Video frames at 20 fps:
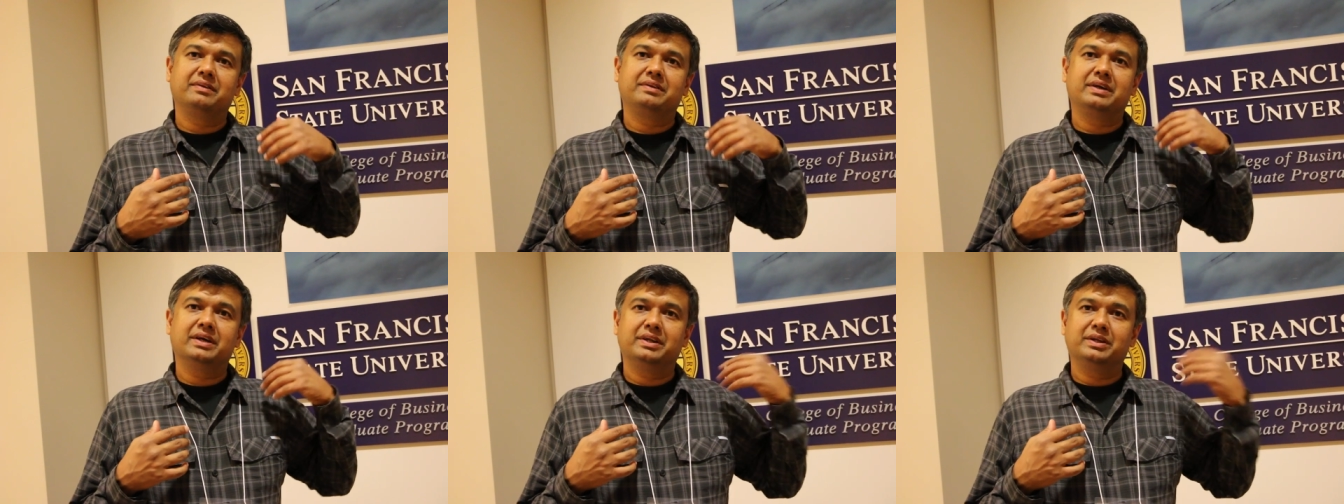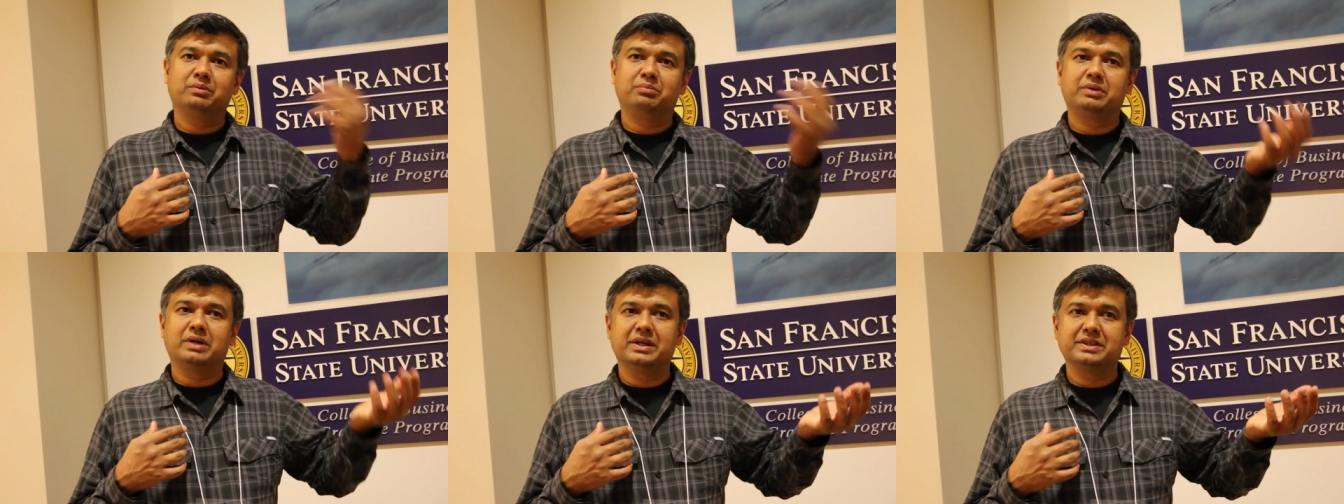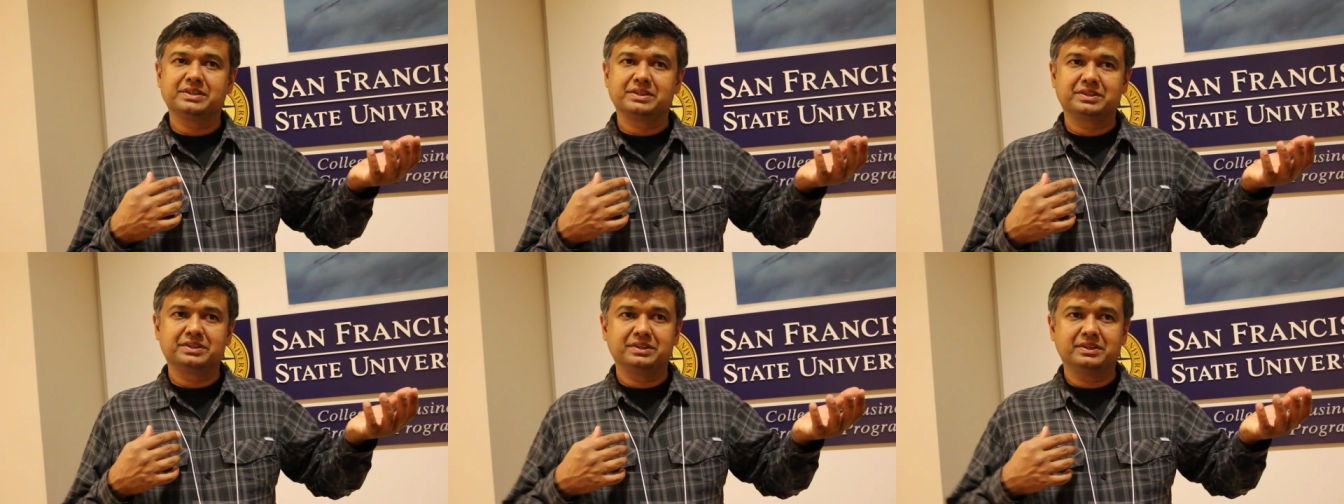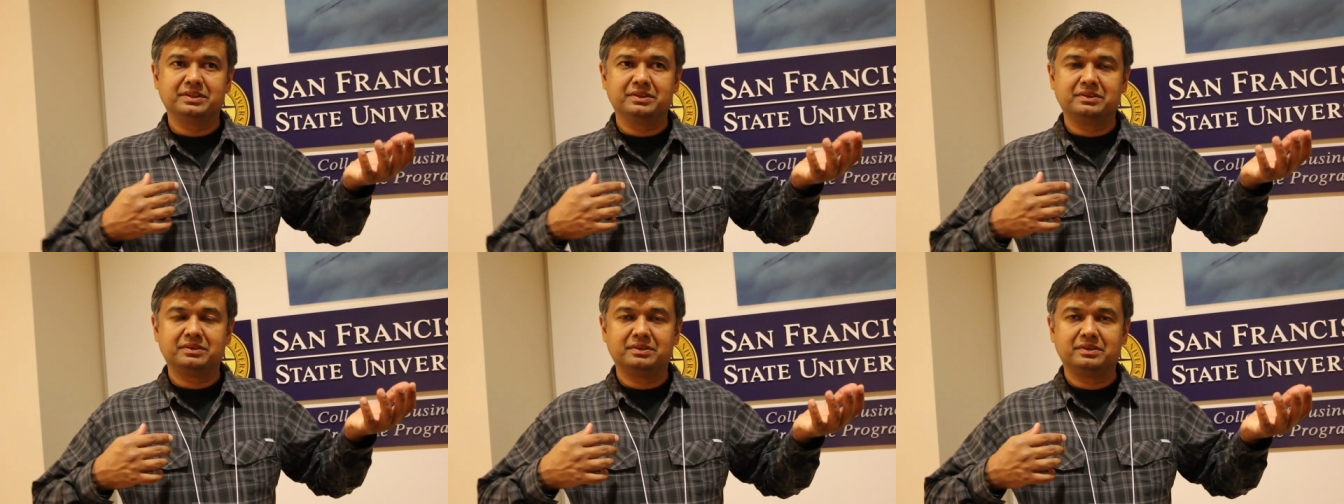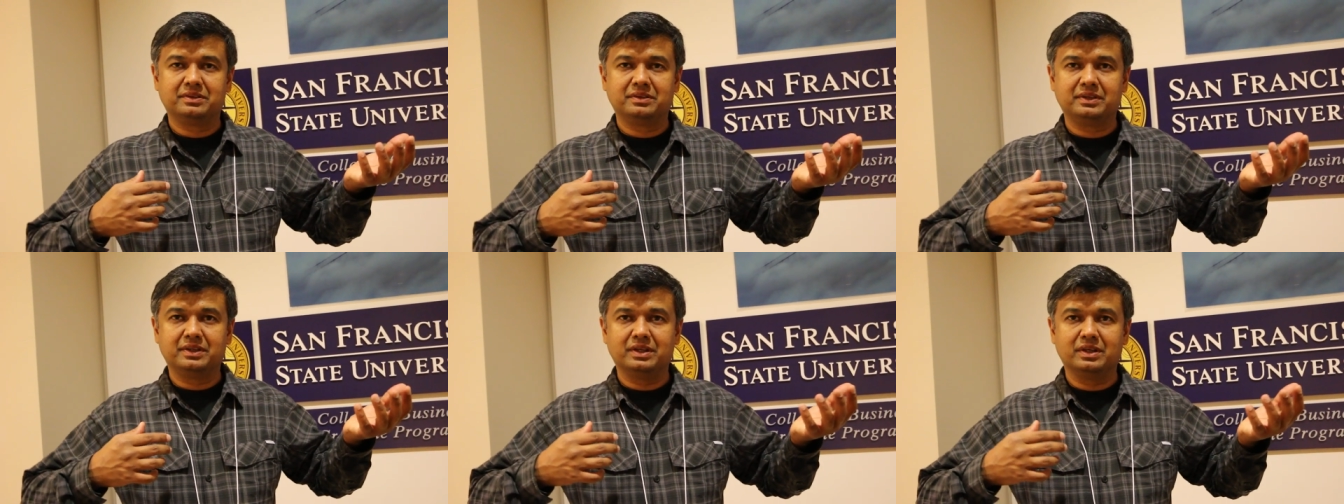of the other projects in,
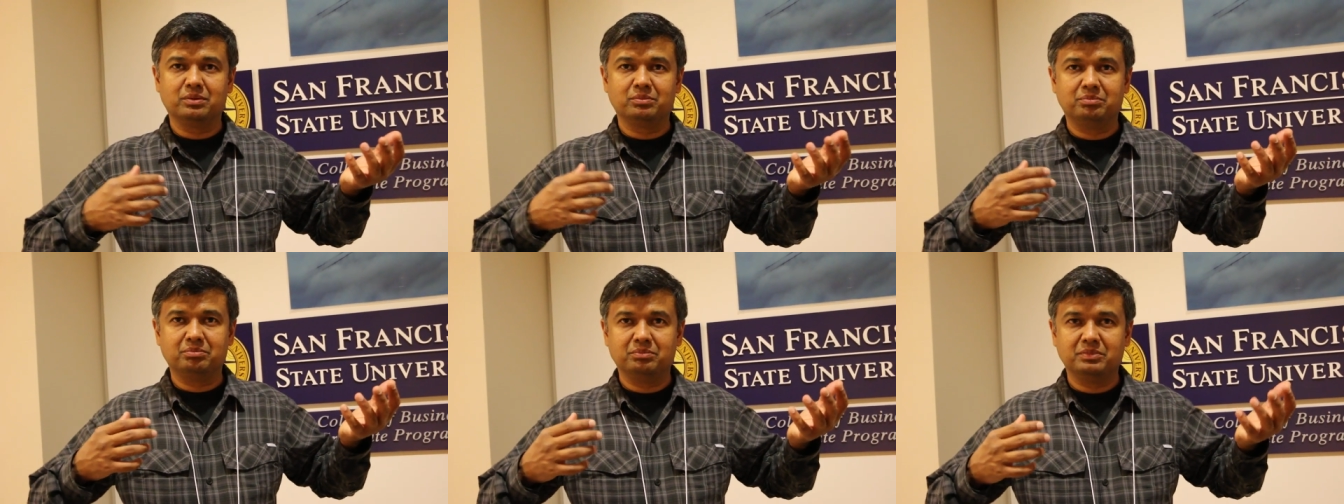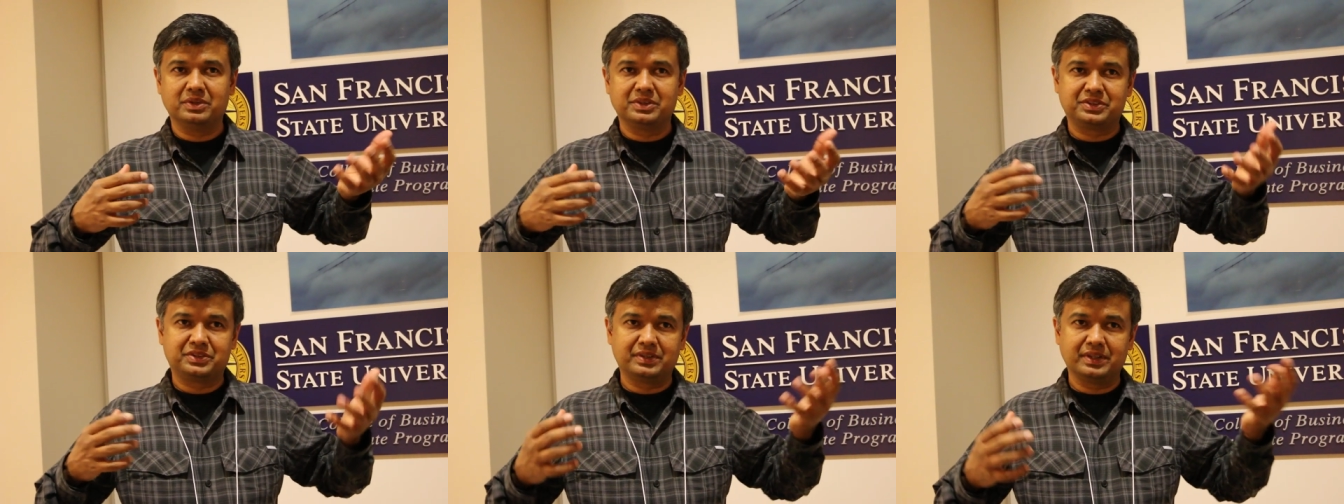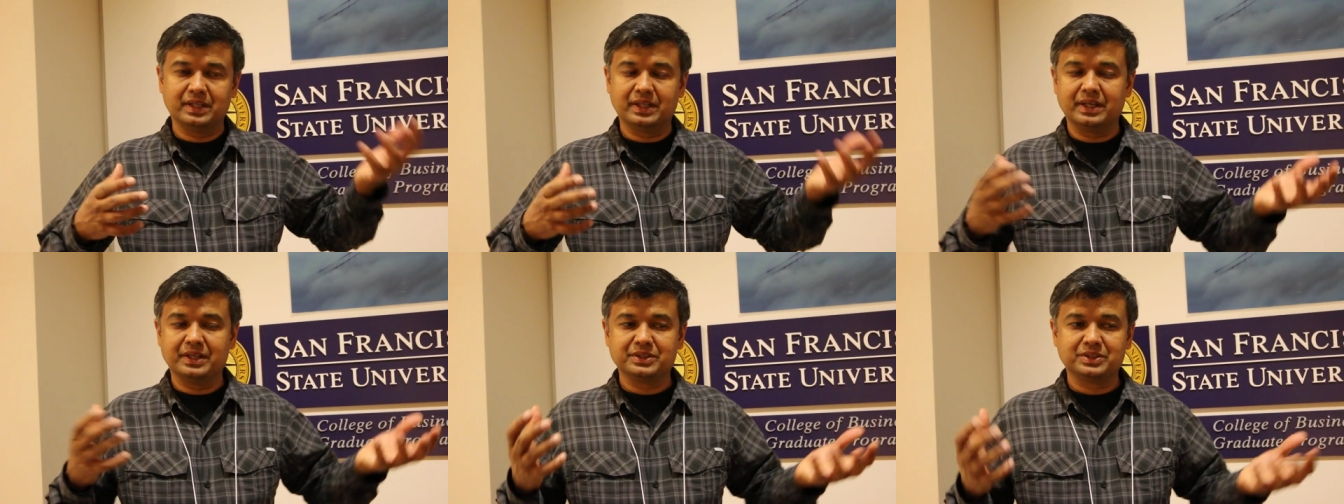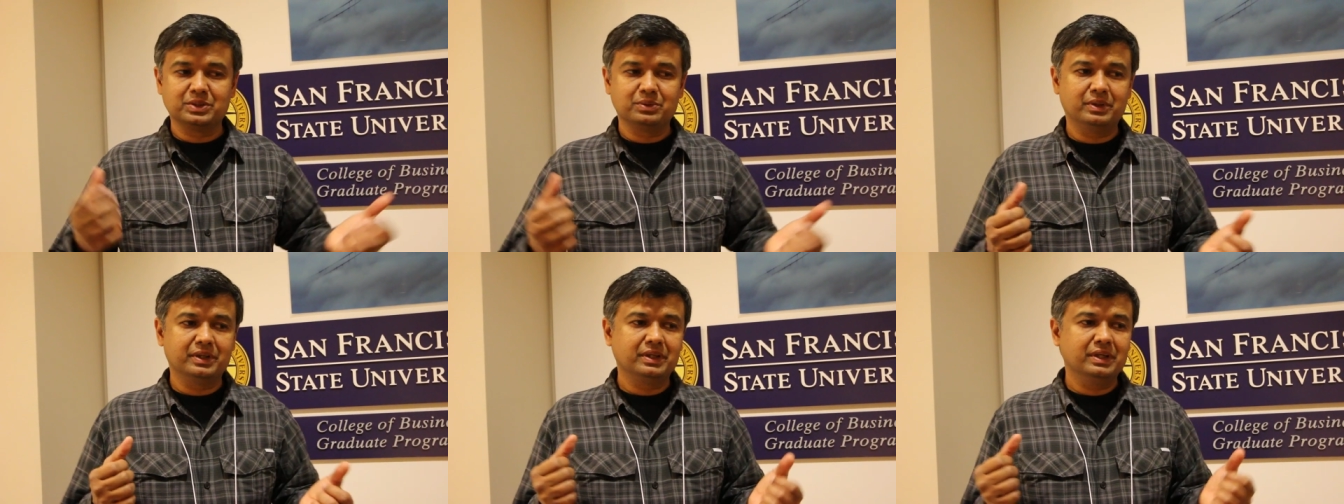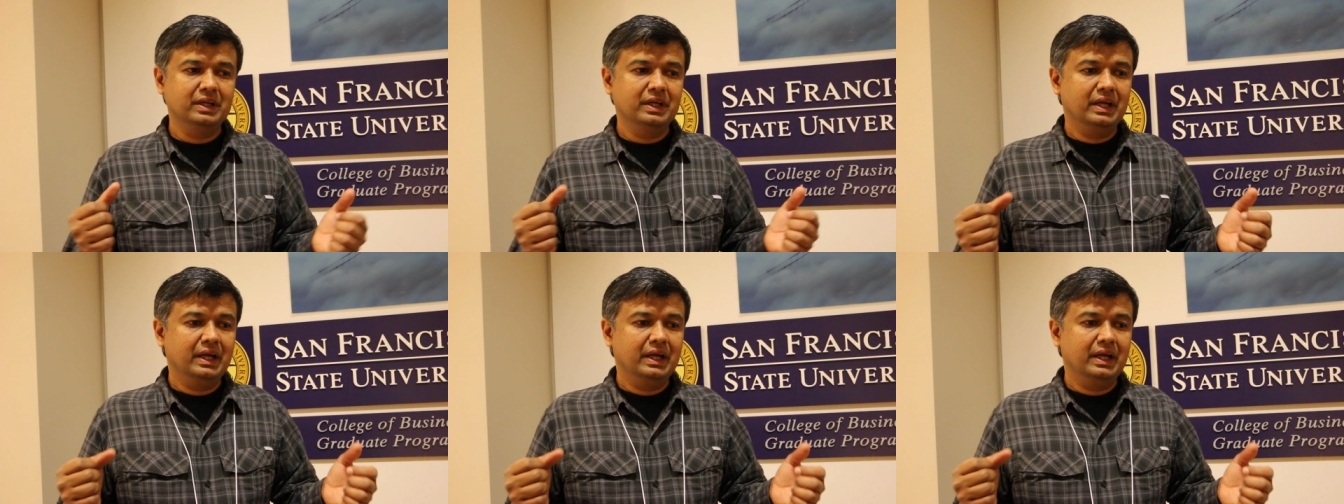you know, Australia and so on.